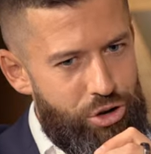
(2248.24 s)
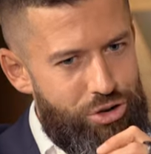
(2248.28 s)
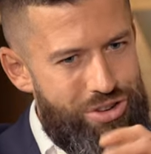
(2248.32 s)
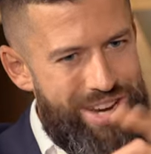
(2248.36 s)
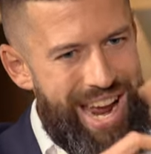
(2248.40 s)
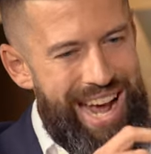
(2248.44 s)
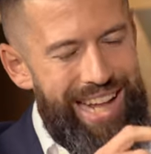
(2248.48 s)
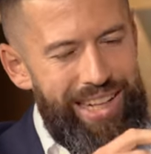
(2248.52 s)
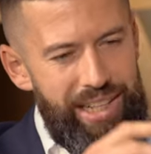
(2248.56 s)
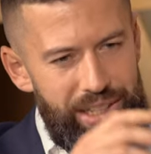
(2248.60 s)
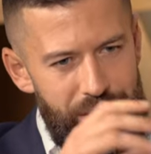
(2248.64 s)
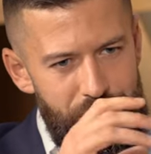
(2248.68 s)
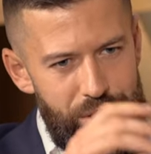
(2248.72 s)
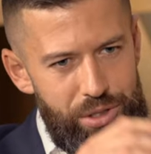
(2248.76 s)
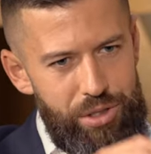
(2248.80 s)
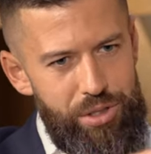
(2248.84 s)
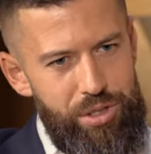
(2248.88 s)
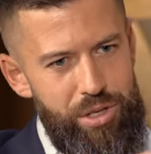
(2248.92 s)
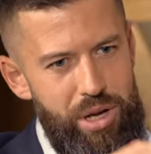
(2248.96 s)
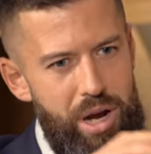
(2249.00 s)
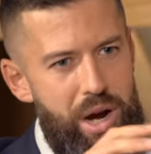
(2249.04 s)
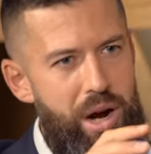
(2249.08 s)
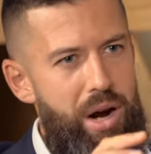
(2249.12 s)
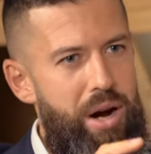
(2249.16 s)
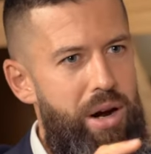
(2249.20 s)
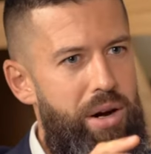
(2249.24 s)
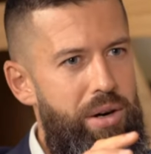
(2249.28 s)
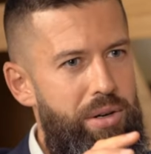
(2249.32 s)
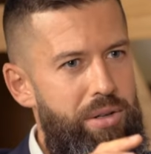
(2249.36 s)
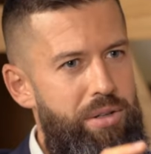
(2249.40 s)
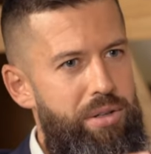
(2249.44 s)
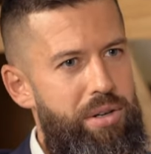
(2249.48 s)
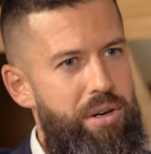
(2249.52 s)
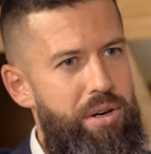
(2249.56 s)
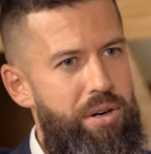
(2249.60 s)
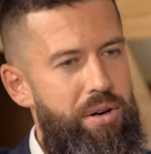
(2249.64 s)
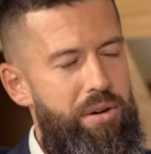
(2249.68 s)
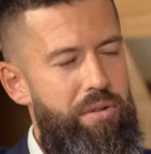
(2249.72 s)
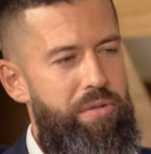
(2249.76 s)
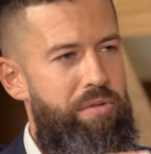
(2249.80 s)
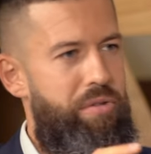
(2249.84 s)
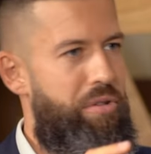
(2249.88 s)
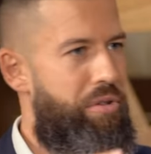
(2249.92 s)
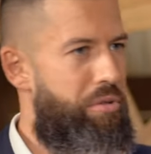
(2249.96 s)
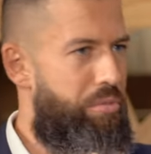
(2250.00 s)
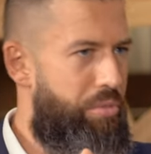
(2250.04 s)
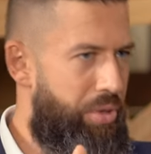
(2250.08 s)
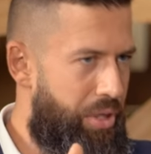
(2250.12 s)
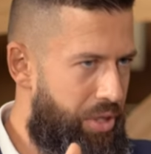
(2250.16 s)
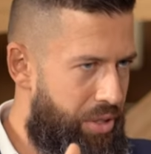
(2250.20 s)
challenges are there
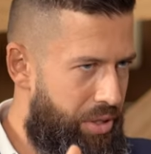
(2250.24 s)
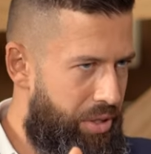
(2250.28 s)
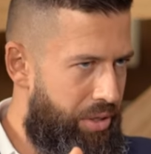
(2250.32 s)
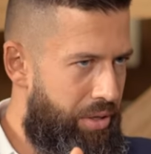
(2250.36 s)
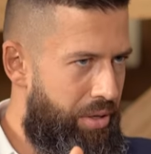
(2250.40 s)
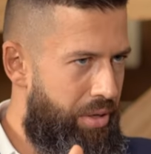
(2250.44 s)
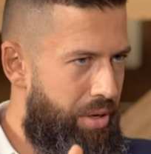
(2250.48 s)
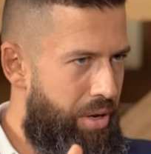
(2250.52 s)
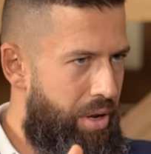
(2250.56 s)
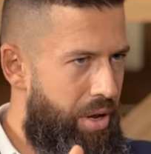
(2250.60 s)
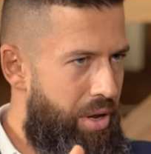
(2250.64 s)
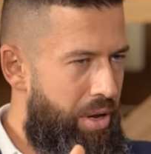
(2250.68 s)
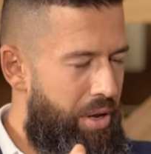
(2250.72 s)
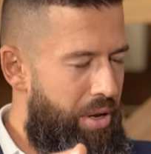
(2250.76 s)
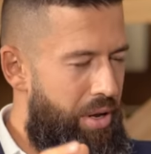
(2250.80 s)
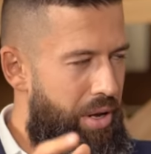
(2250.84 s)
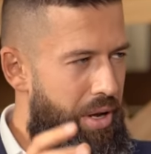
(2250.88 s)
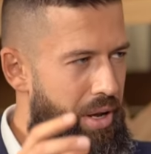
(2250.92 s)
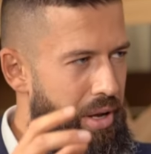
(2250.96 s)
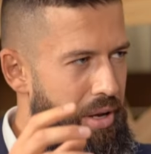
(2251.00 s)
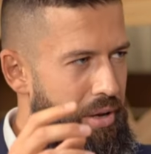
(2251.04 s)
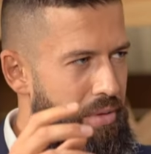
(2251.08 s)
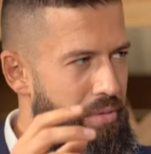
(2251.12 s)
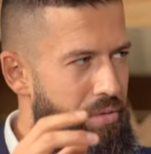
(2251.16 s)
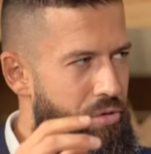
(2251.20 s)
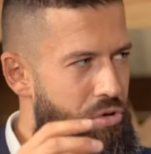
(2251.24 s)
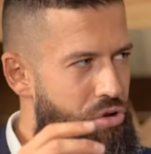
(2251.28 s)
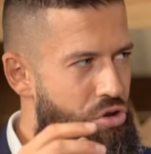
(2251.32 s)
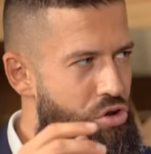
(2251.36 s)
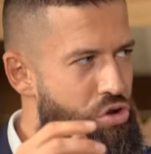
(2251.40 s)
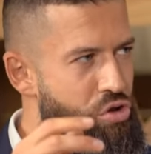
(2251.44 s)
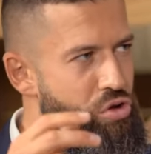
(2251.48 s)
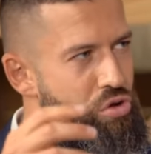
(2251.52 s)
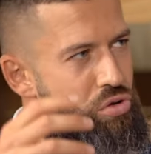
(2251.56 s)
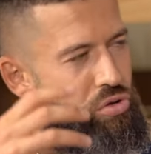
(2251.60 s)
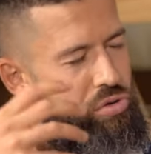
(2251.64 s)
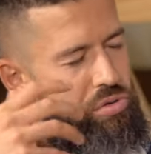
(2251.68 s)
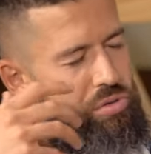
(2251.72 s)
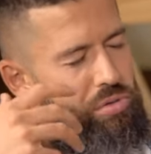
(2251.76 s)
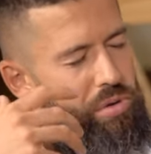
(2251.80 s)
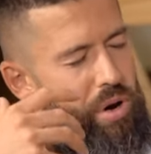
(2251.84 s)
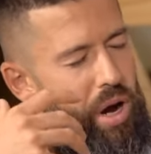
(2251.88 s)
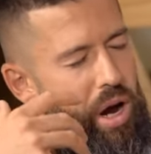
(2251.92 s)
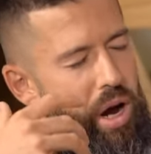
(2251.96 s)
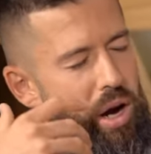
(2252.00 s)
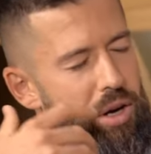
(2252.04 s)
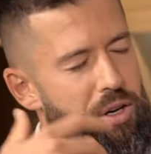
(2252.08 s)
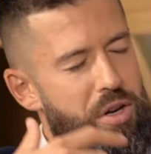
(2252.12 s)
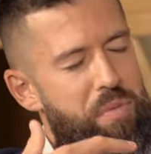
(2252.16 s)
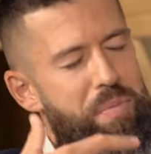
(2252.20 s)
for a reason.
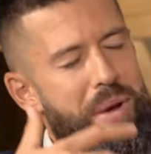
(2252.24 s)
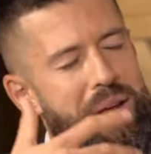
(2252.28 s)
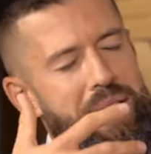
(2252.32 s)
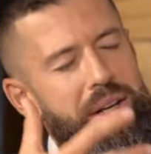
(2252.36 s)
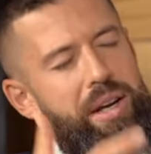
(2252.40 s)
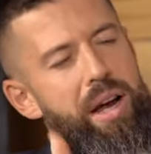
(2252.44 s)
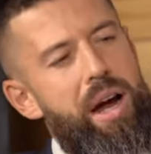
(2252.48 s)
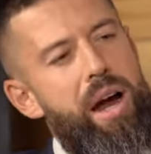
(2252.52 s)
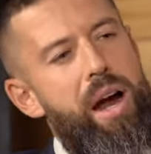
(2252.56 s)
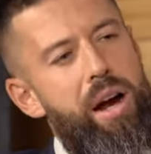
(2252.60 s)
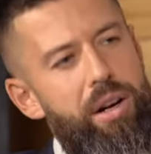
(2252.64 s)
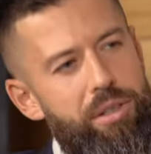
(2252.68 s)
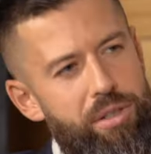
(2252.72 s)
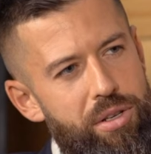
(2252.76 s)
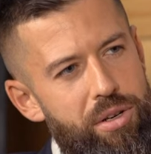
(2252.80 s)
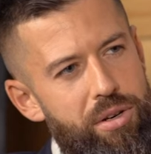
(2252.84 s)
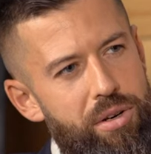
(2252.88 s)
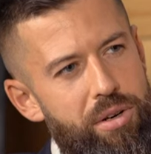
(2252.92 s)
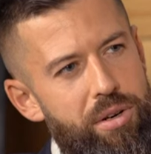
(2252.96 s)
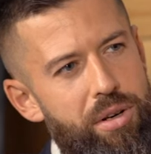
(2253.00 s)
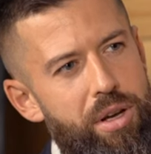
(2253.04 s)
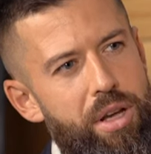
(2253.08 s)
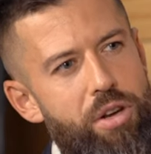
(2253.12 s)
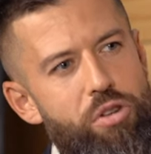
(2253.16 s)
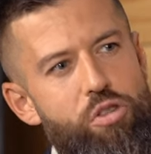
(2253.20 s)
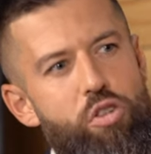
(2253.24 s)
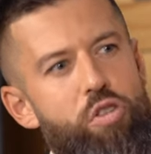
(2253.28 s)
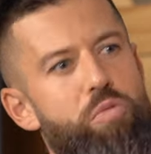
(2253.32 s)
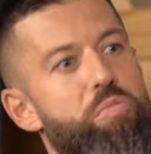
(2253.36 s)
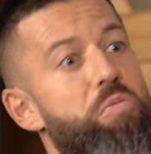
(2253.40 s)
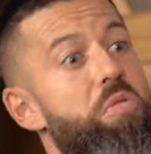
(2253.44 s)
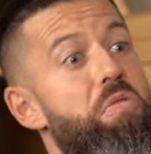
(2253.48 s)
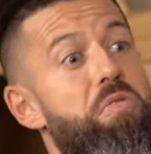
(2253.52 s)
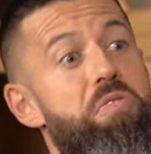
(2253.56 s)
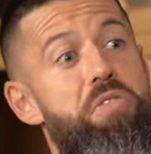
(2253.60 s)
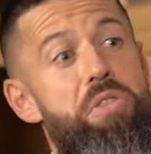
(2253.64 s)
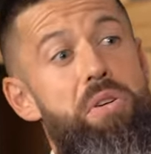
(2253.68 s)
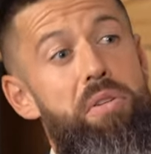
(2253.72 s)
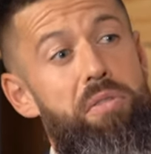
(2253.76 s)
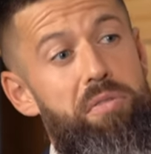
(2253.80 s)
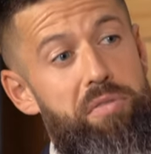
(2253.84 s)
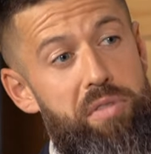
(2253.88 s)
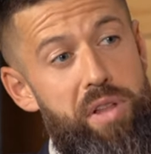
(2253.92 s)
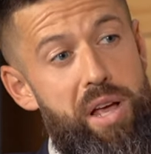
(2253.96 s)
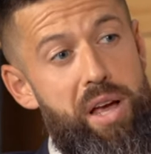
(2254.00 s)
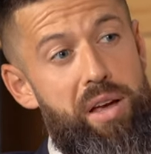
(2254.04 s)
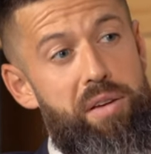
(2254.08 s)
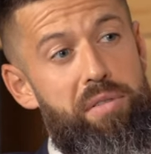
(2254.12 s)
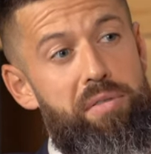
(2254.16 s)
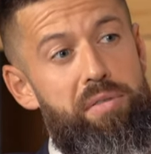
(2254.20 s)
You are the main character in your movie of
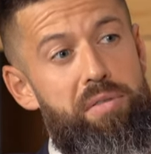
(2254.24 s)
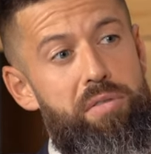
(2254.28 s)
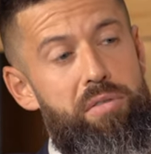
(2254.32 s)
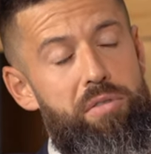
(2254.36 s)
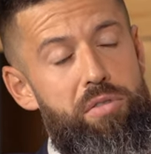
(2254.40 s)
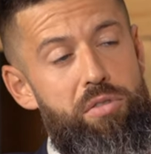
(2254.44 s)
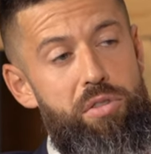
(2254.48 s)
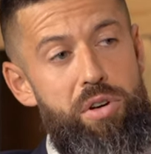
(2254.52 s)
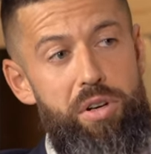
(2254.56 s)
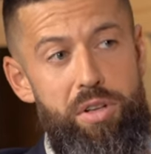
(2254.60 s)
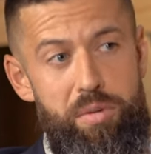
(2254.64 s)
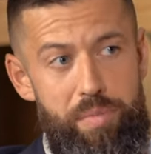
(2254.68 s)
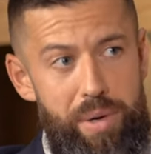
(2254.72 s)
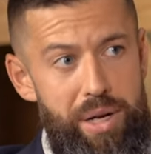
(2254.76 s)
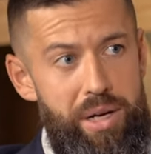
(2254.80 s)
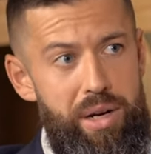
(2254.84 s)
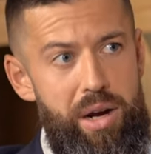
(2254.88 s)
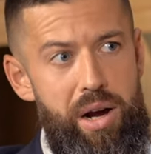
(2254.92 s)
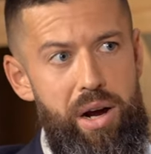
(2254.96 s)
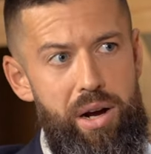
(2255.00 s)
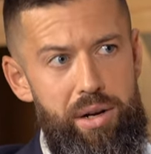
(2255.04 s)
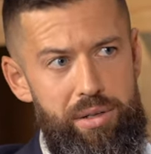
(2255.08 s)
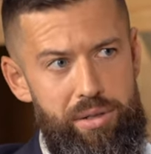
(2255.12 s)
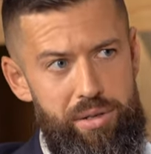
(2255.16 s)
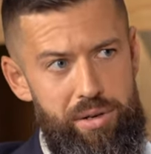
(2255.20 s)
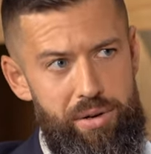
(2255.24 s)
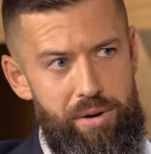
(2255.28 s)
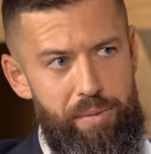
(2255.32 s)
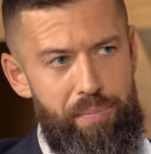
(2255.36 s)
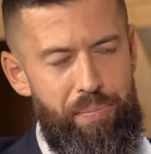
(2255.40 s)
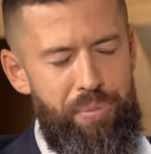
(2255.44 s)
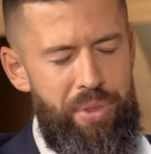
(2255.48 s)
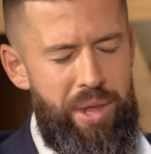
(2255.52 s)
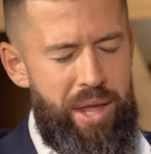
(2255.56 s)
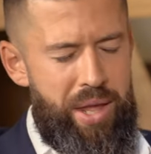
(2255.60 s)
life. You're the main character.